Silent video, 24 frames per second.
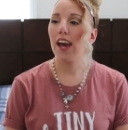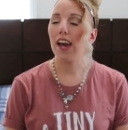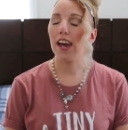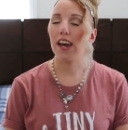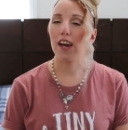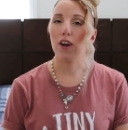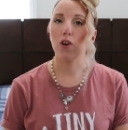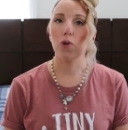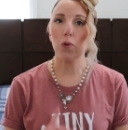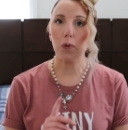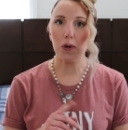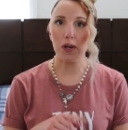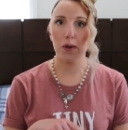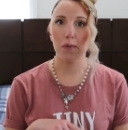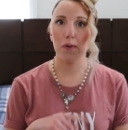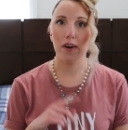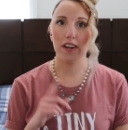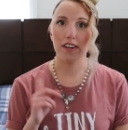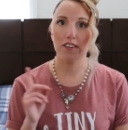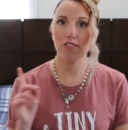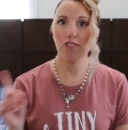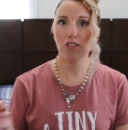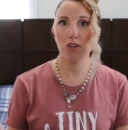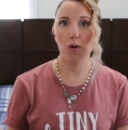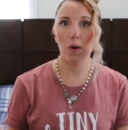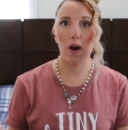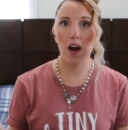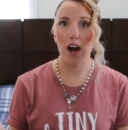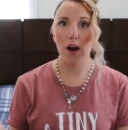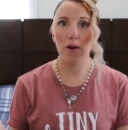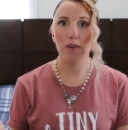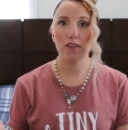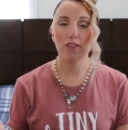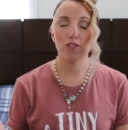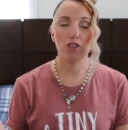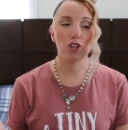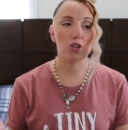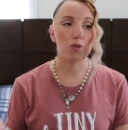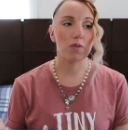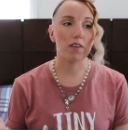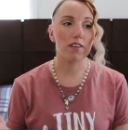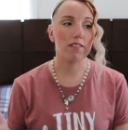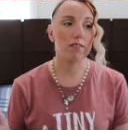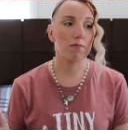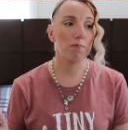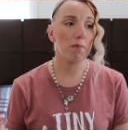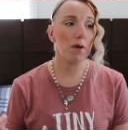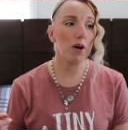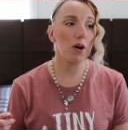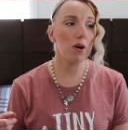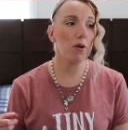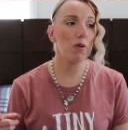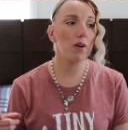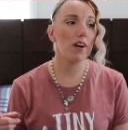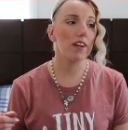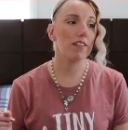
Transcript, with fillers: and Corey wanted to go out and shoot his bow,